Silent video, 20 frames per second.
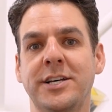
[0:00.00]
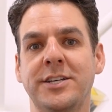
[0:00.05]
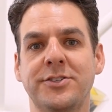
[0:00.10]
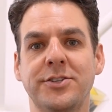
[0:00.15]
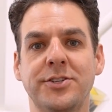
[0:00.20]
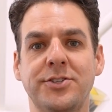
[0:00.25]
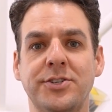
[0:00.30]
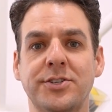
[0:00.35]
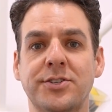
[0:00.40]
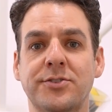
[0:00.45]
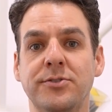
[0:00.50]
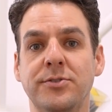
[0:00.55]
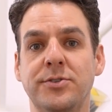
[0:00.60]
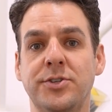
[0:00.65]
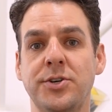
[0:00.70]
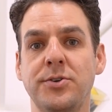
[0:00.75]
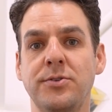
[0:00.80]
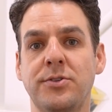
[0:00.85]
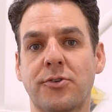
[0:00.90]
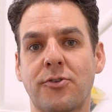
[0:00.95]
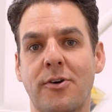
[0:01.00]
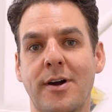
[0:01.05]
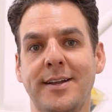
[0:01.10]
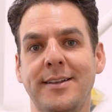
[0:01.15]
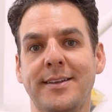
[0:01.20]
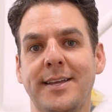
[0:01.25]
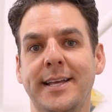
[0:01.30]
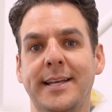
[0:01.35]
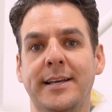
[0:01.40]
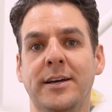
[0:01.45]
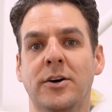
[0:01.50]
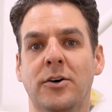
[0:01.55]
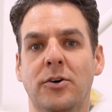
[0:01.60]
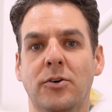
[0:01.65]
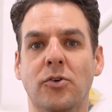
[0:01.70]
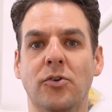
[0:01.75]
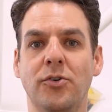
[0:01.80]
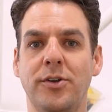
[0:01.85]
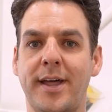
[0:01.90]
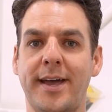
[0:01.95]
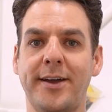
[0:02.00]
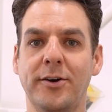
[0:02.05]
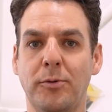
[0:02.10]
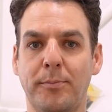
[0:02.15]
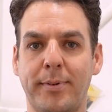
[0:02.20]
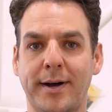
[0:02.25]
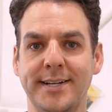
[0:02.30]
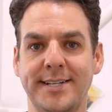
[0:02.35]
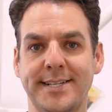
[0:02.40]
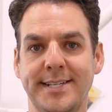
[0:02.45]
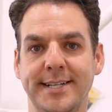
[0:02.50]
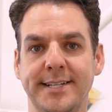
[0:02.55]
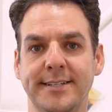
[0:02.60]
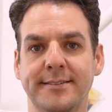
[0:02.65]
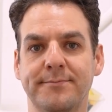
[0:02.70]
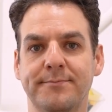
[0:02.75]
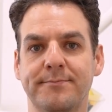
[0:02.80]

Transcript: such as through tooth grinding or nail biting.